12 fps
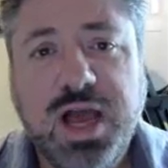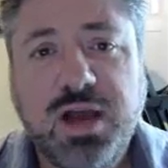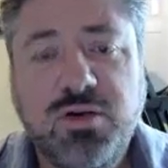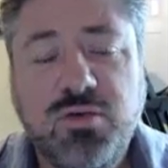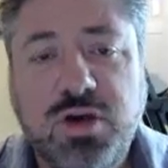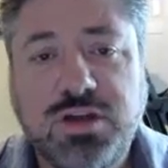
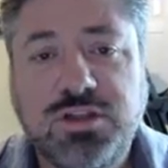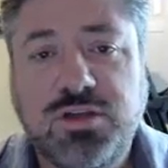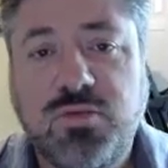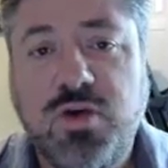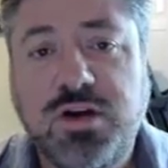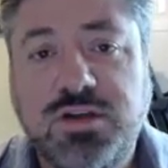who runs
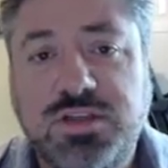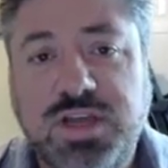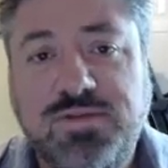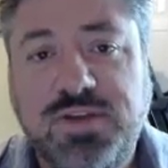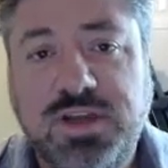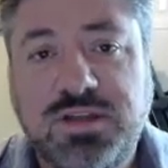the water
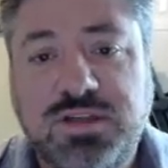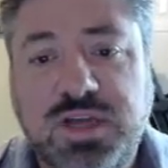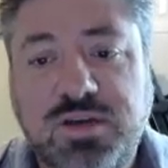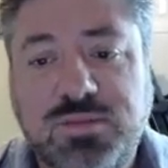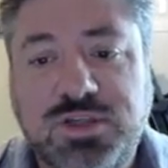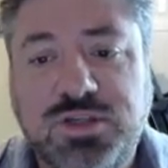safety in the
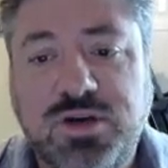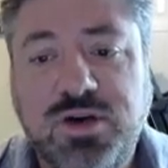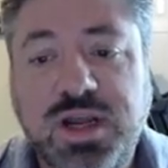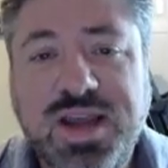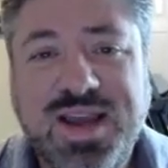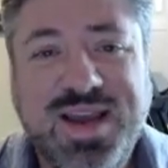state of
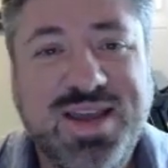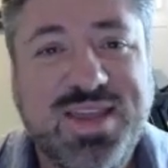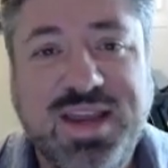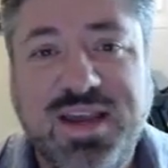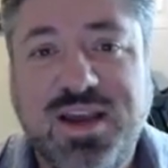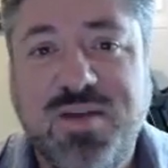Missouri, and
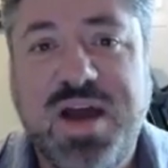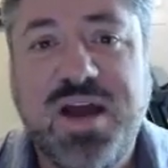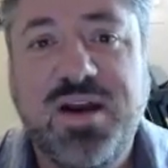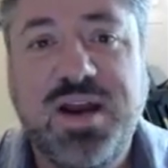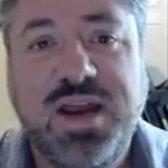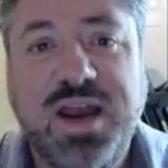they can come
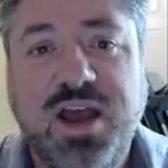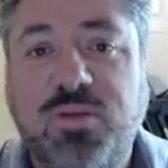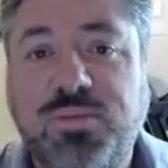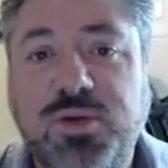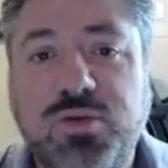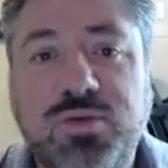out and
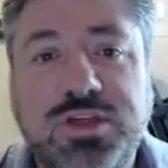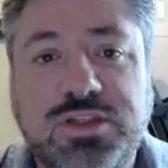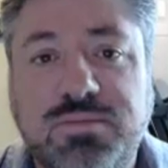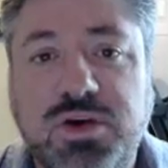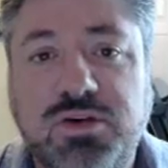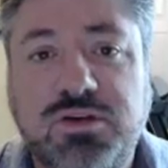help you with
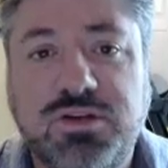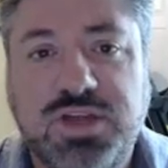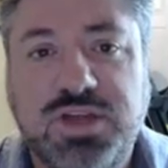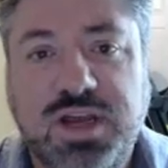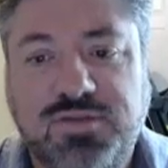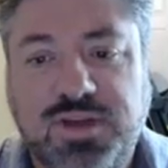some boater
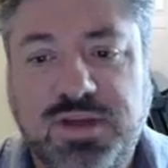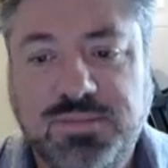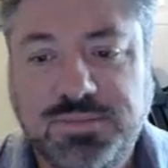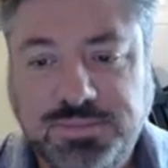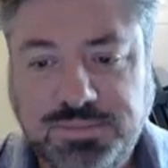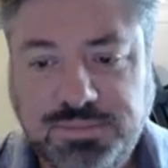safety.
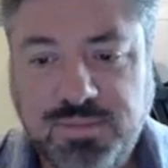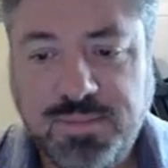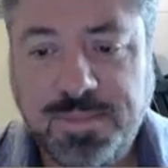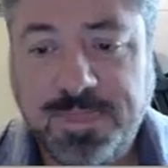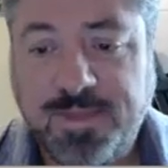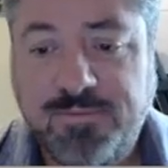
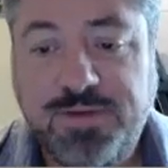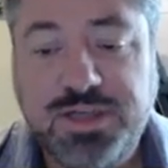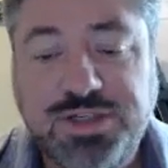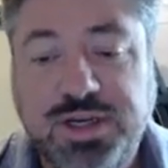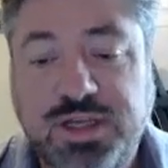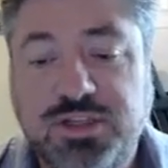
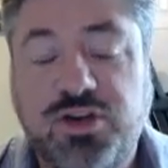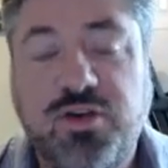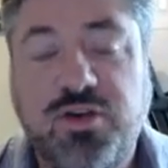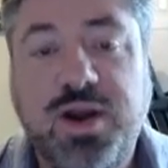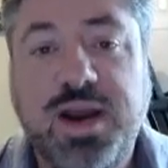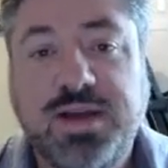Fishing is a
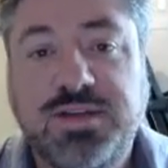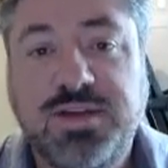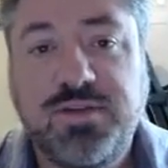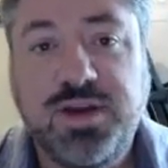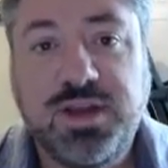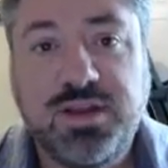great
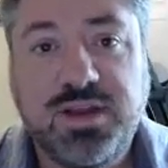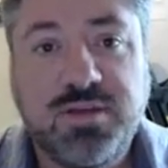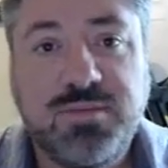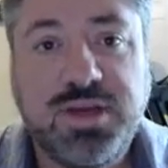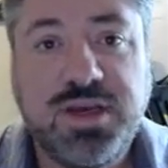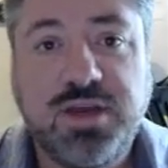activity that
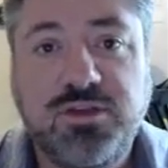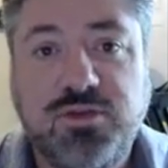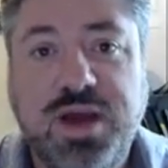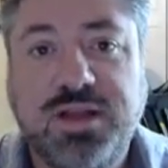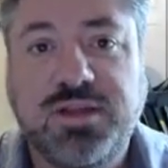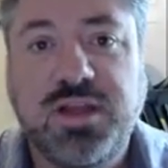can be done
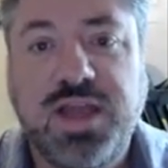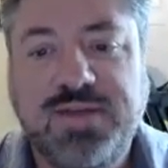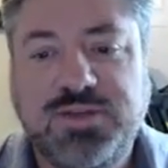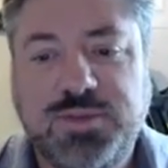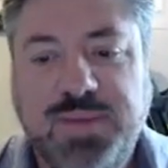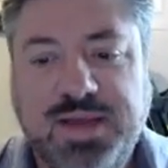throughout the
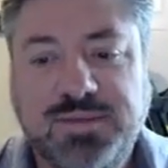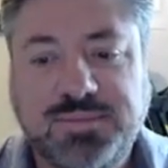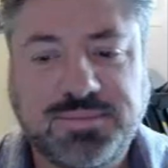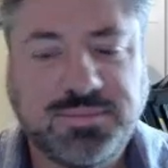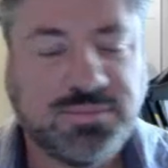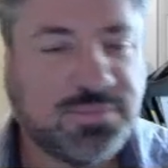lifespan.
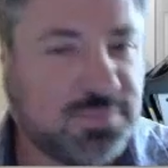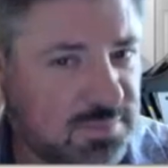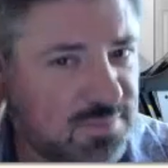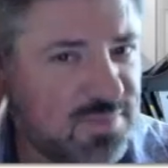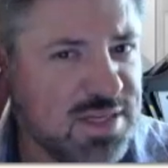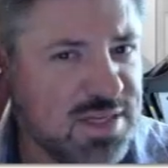
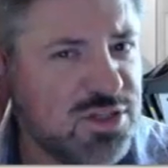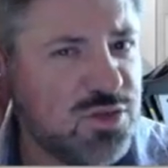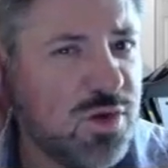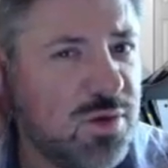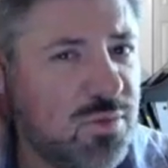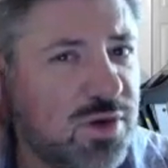This is
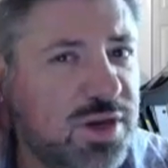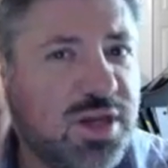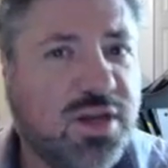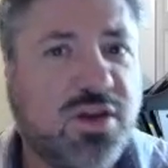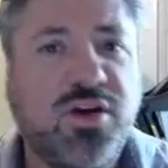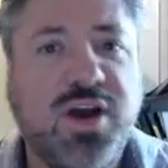one where you
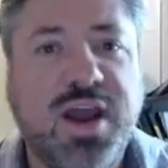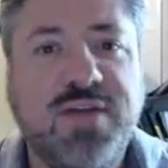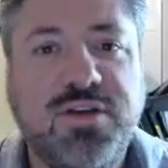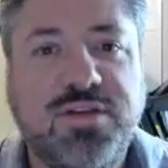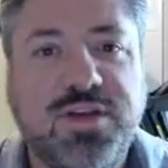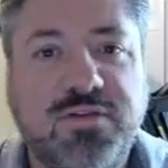can learn
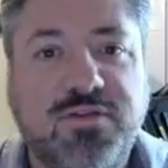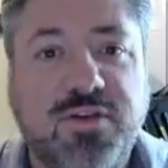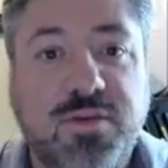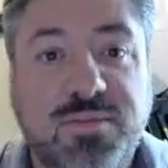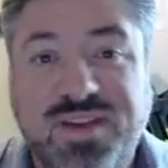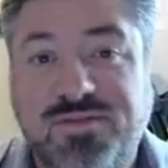everything
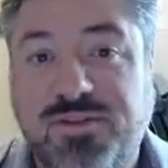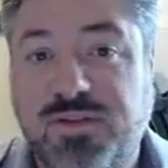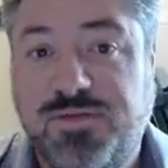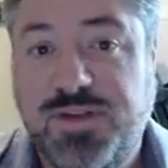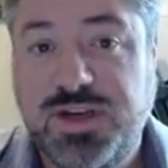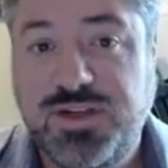from
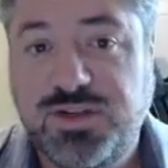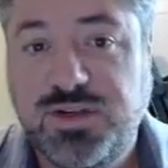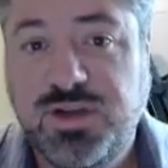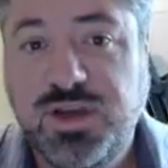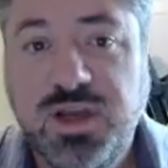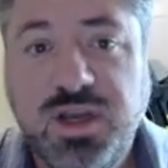different fish
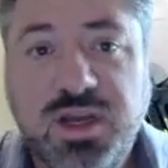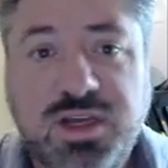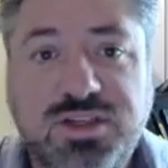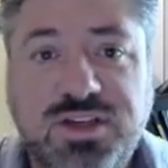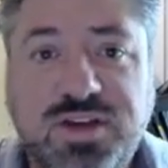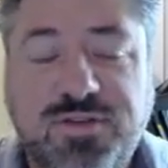
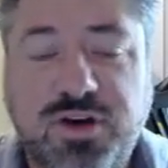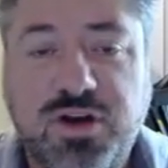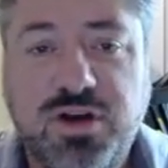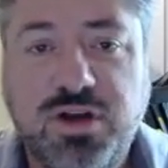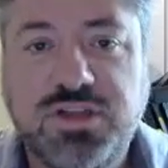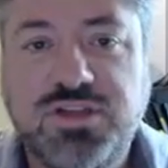to different
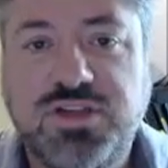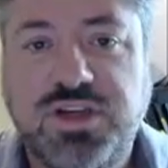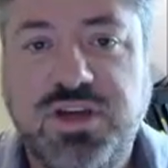hooks to